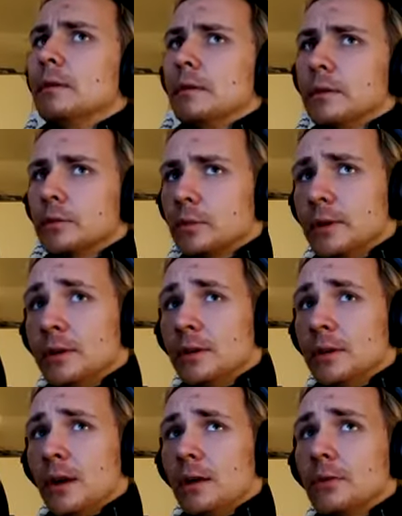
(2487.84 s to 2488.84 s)
To be
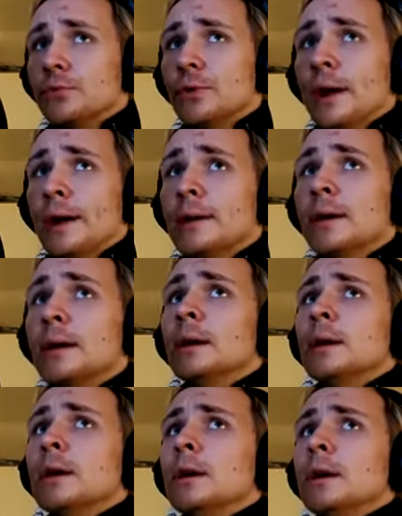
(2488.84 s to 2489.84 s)
frank,
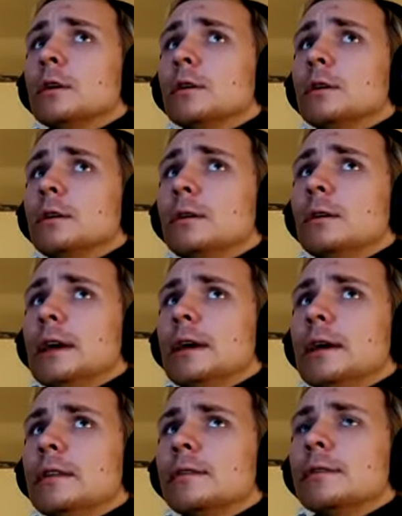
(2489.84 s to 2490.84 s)

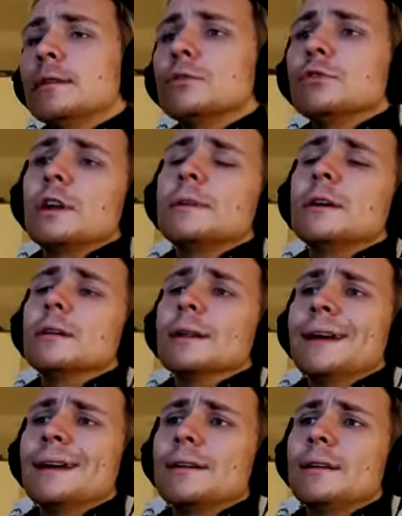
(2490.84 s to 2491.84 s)
it's incredibly
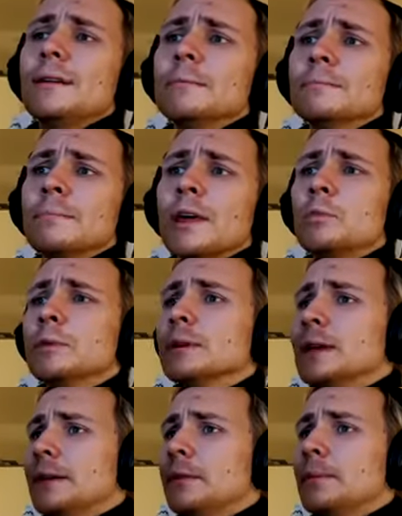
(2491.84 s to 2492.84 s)
unlikely that we'll
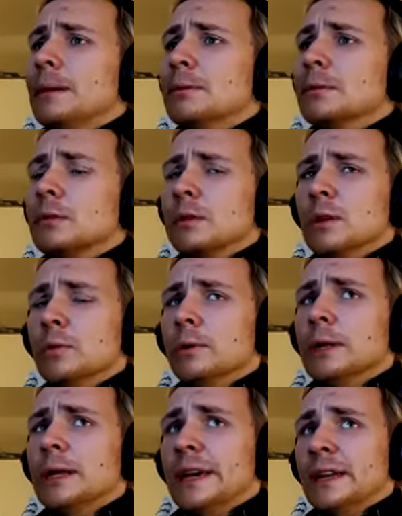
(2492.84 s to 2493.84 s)
ever be able to
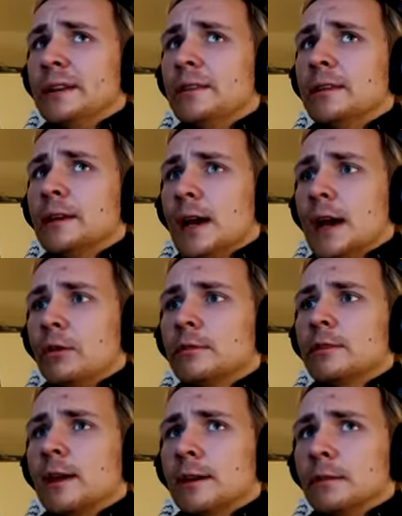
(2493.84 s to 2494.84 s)
clone anything
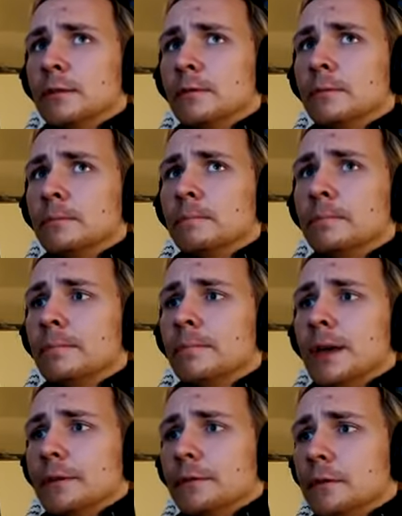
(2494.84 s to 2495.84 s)
outside of
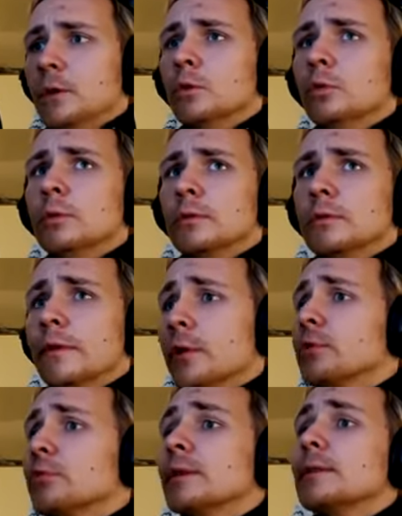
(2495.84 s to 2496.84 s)
a few very
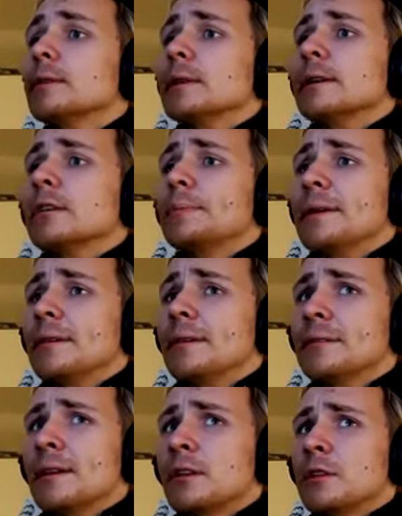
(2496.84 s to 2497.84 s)
recently
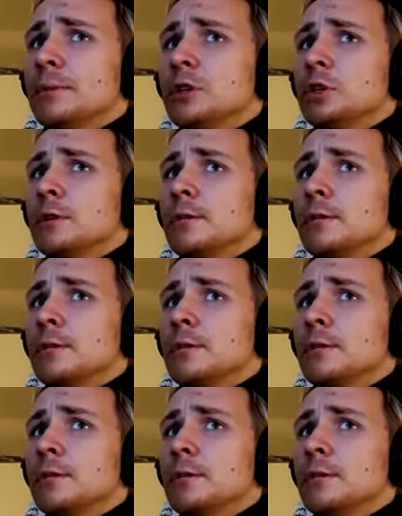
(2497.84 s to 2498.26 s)
extinct species.